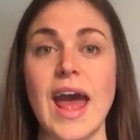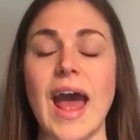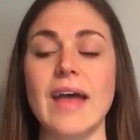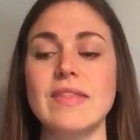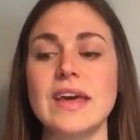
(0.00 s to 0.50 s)

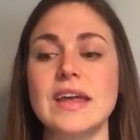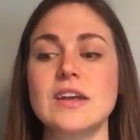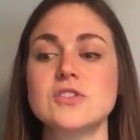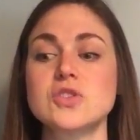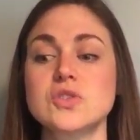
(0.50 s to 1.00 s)
And
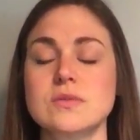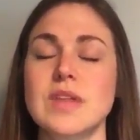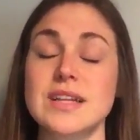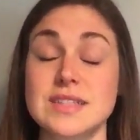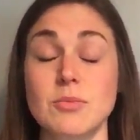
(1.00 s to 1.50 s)
then
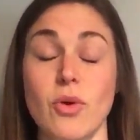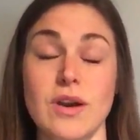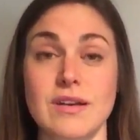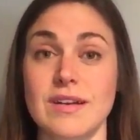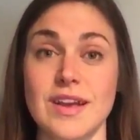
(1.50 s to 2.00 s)
that's
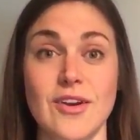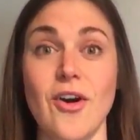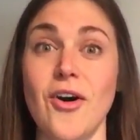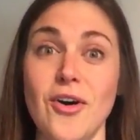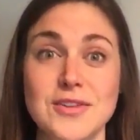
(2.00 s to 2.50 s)
important in
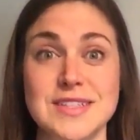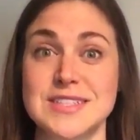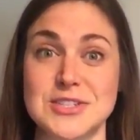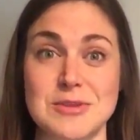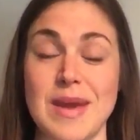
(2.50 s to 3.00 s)
all
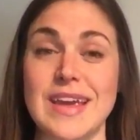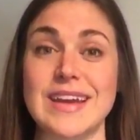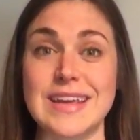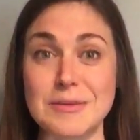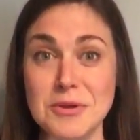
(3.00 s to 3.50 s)
decision
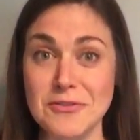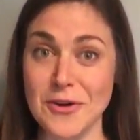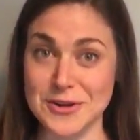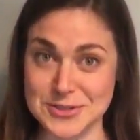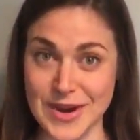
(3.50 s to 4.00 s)
making. Keep your
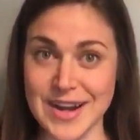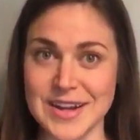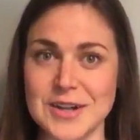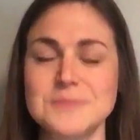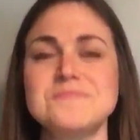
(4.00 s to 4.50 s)
focus right
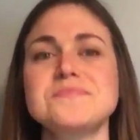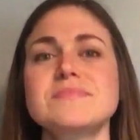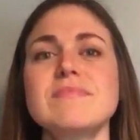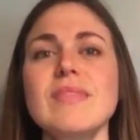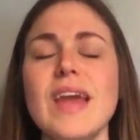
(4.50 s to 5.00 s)
here
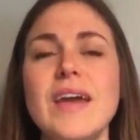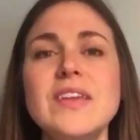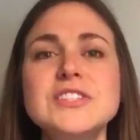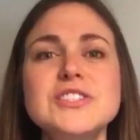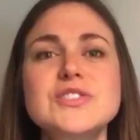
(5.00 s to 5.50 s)
and
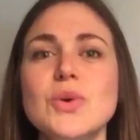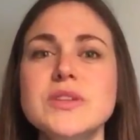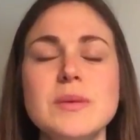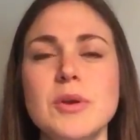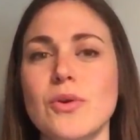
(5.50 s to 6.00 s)
then just
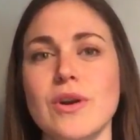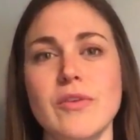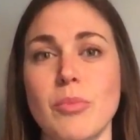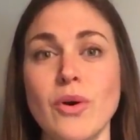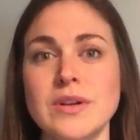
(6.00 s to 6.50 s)
sort them in order of
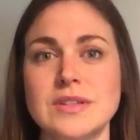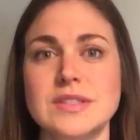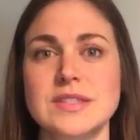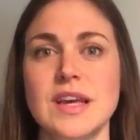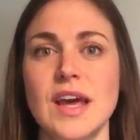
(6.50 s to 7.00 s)

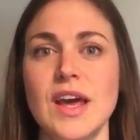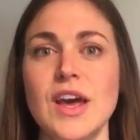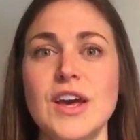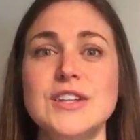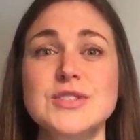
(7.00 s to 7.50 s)
importance.
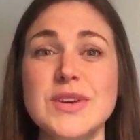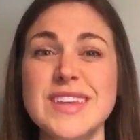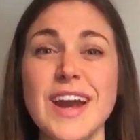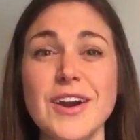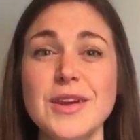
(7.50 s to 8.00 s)
So I
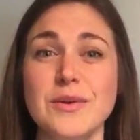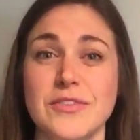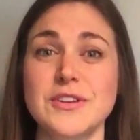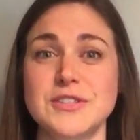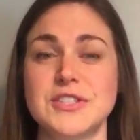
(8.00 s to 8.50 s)
think I already
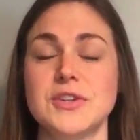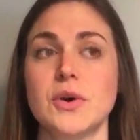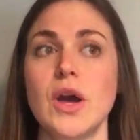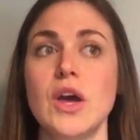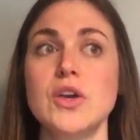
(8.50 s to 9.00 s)
revealed to
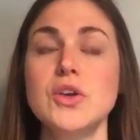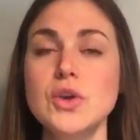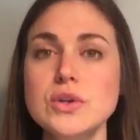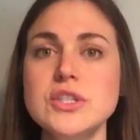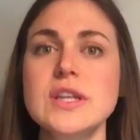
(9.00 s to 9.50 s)
you,
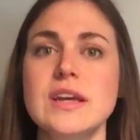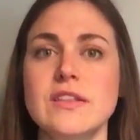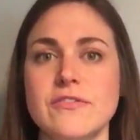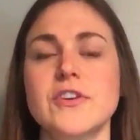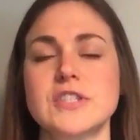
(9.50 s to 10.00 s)
usually
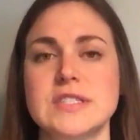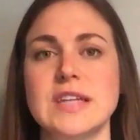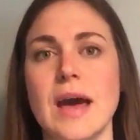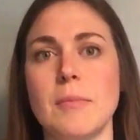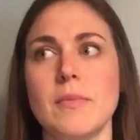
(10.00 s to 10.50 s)
in the first
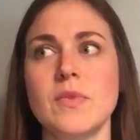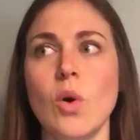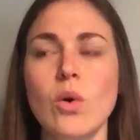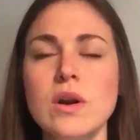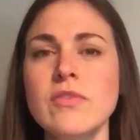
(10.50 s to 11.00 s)
step, the
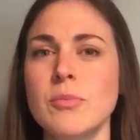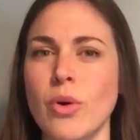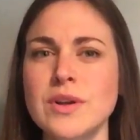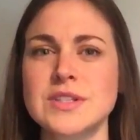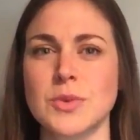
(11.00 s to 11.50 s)
order of
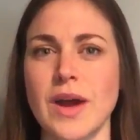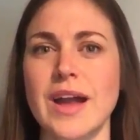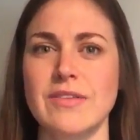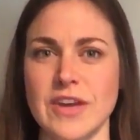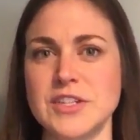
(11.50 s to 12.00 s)
importance will
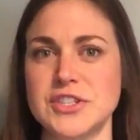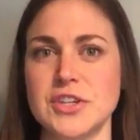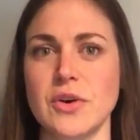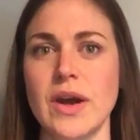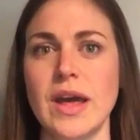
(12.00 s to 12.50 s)
kind of hit you.